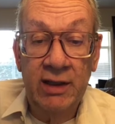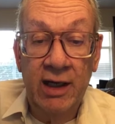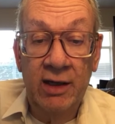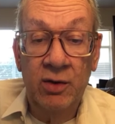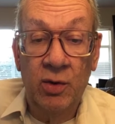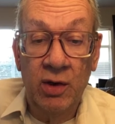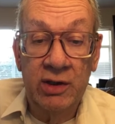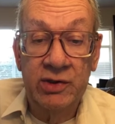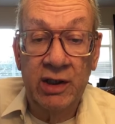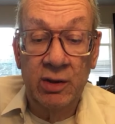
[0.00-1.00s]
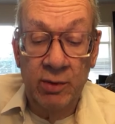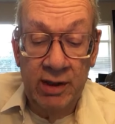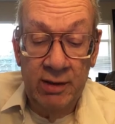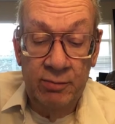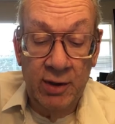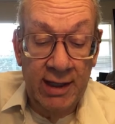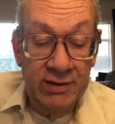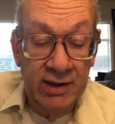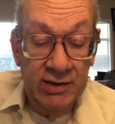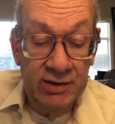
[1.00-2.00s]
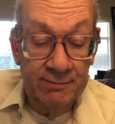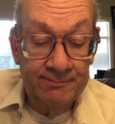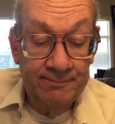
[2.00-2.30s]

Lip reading: line or accelerated process.